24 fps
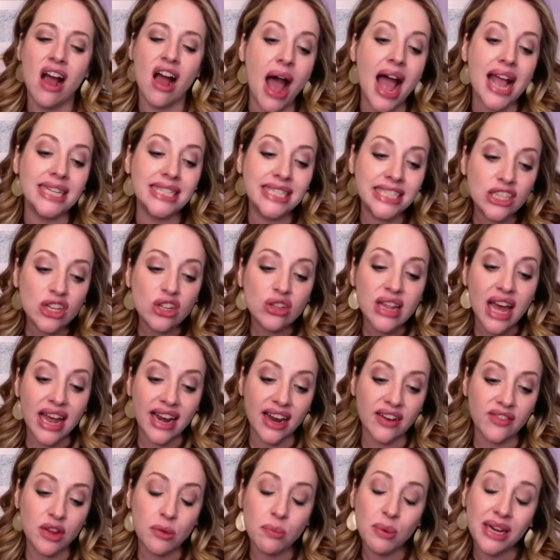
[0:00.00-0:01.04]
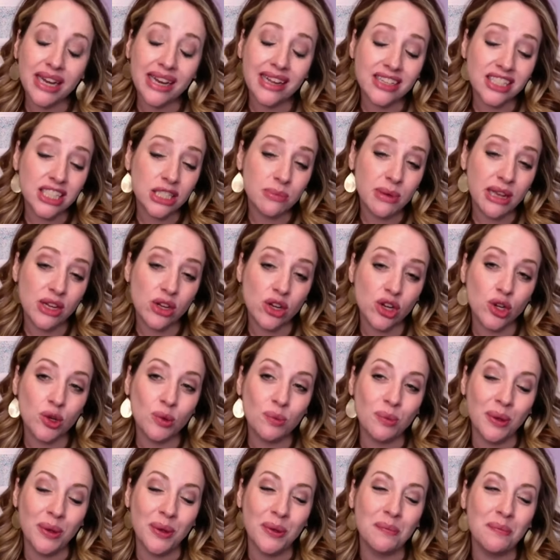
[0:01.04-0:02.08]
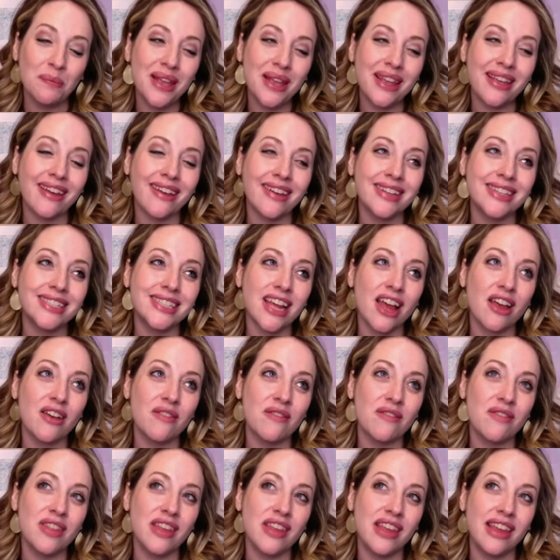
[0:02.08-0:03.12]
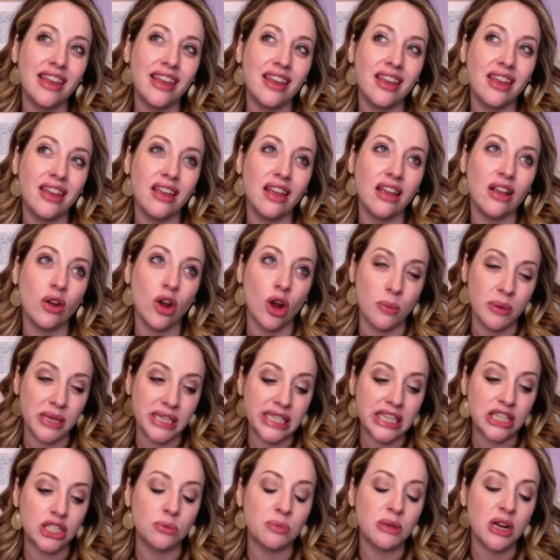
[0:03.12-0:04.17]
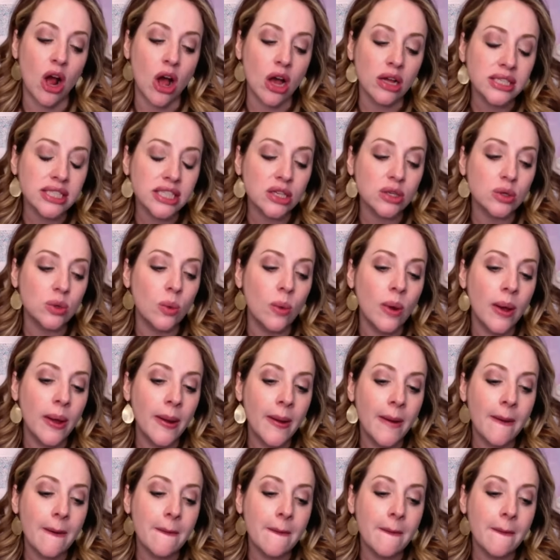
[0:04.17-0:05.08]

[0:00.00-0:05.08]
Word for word: I still let everybody into my group because of the Chrome extension, but also